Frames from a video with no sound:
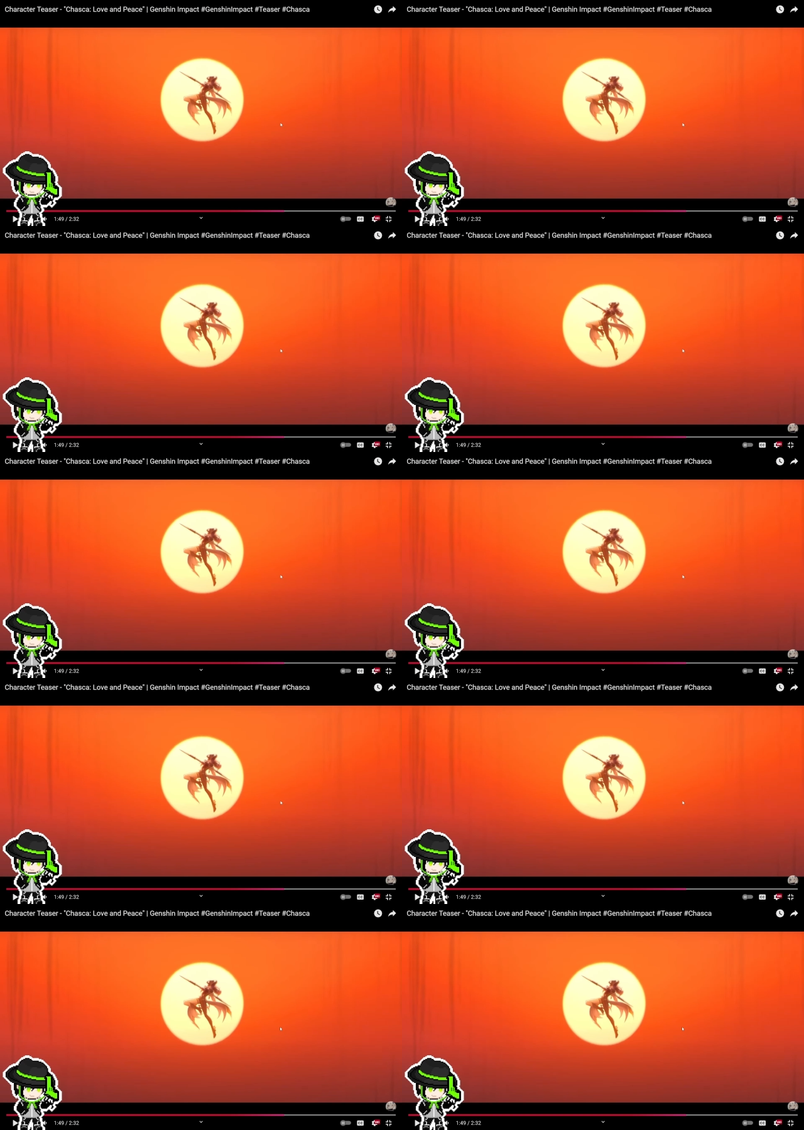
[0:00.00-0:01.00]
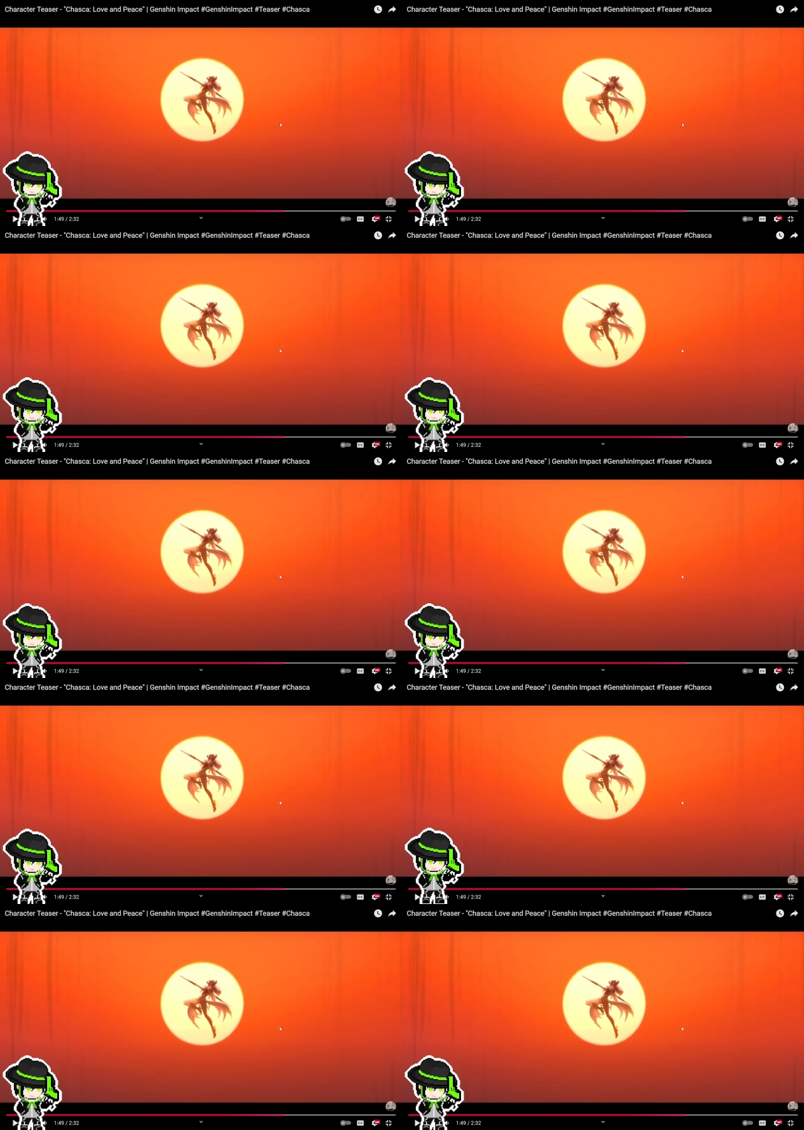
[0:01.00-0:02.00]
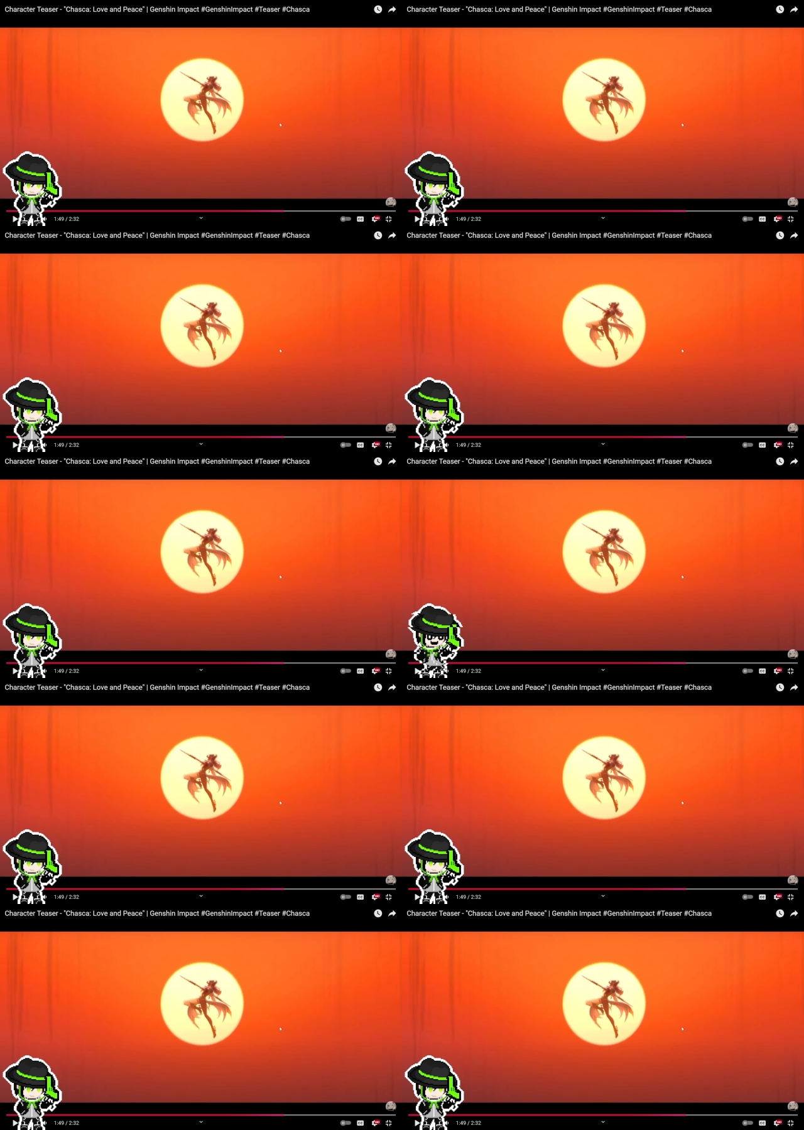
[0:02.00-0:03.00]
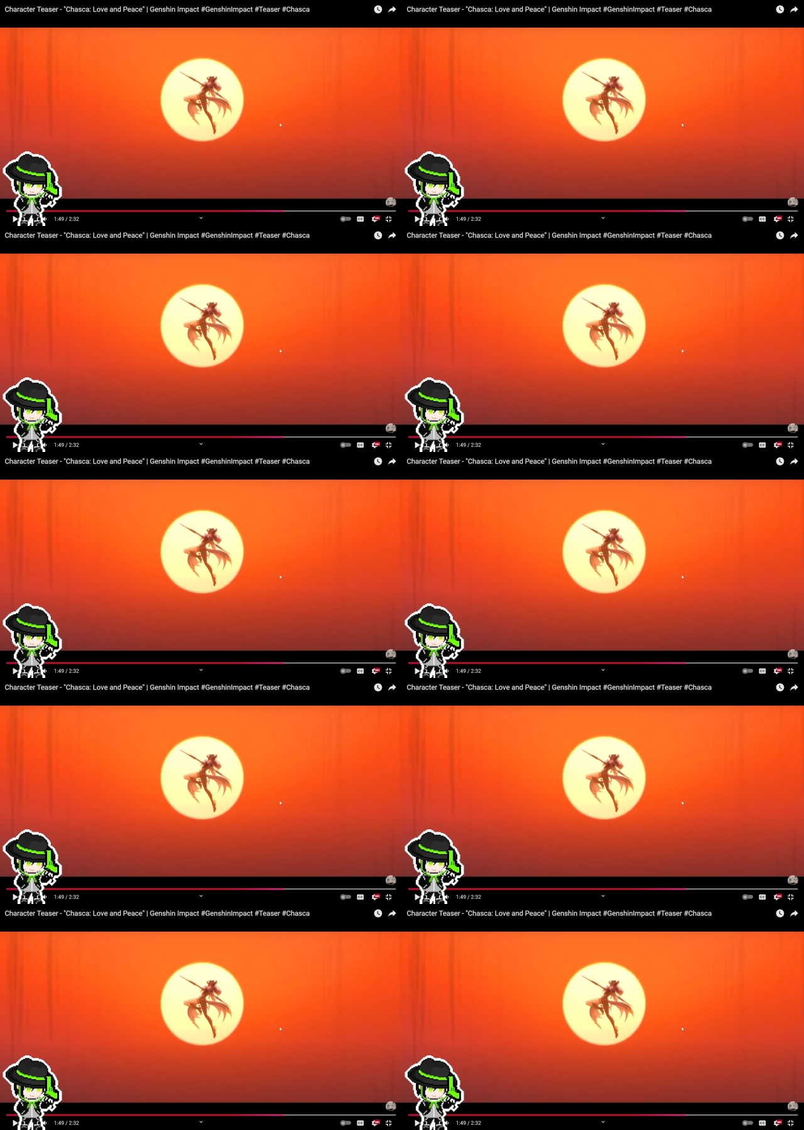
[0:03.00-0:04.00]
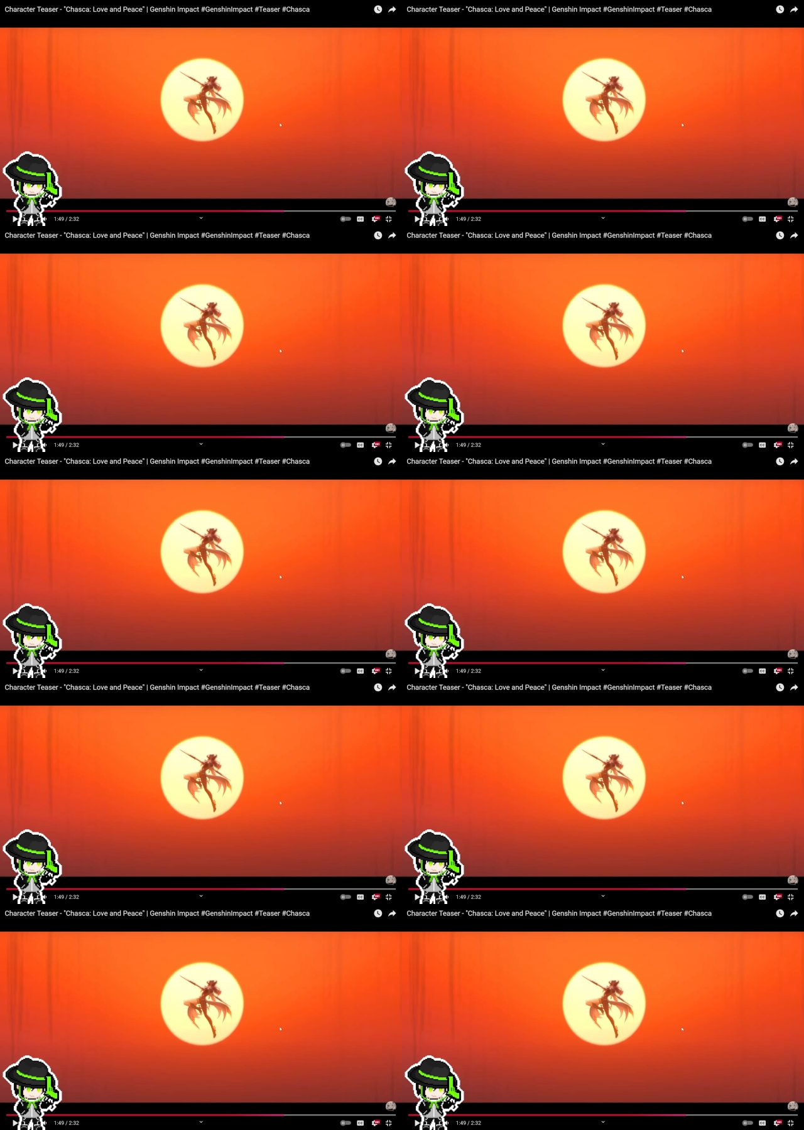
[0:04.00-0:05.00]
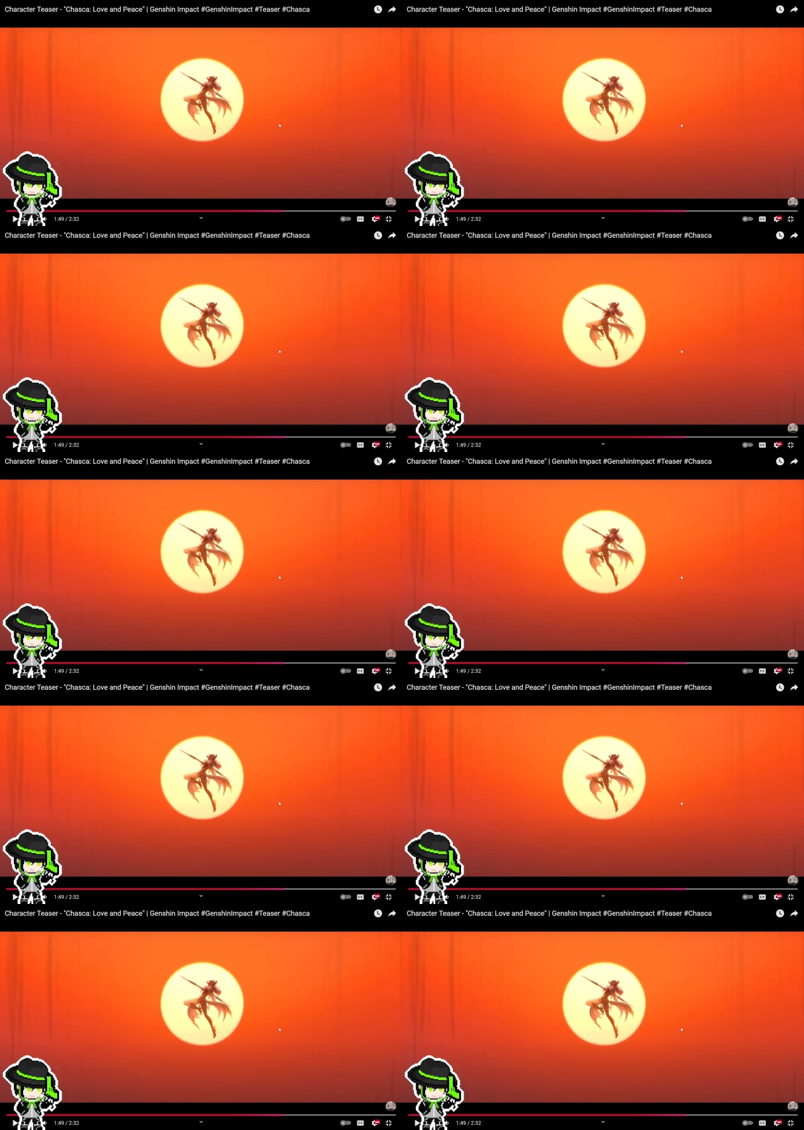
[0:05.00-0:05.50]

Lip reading: No face is visible, so there are no lips to read.